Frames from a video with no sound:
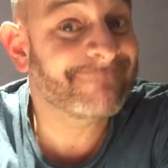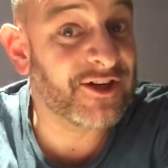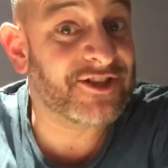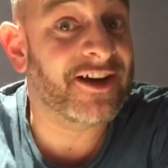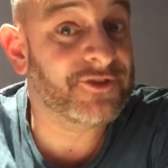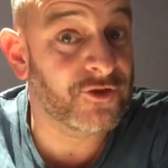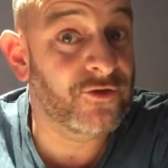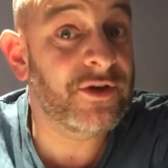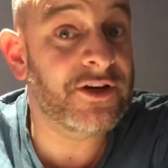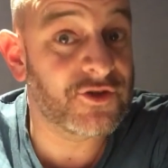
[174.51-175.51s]
because I
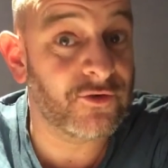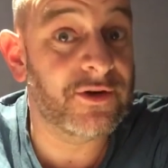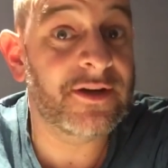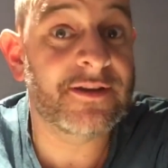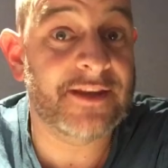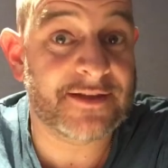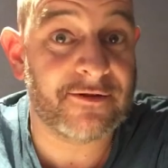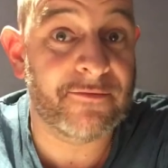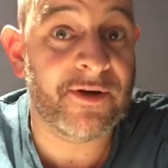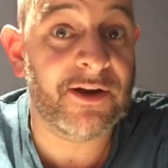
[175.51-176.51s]
do enjoy this
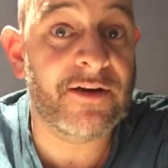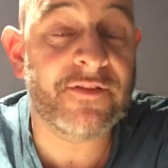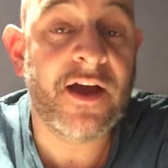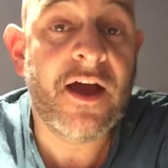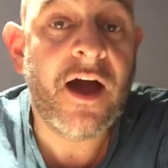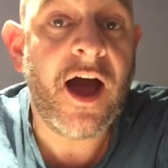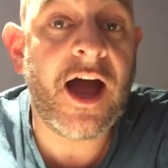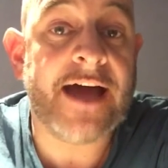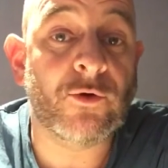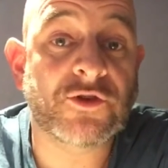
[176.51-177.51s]
time of my life,
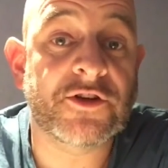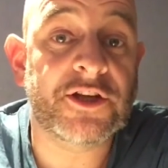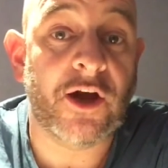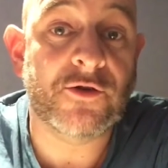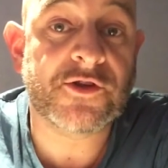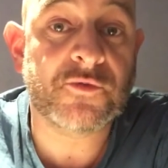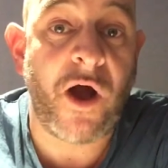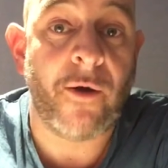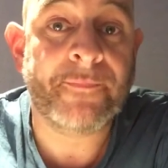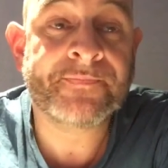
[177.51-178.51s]
and also the lows as
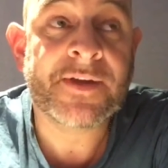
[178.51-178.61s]
well.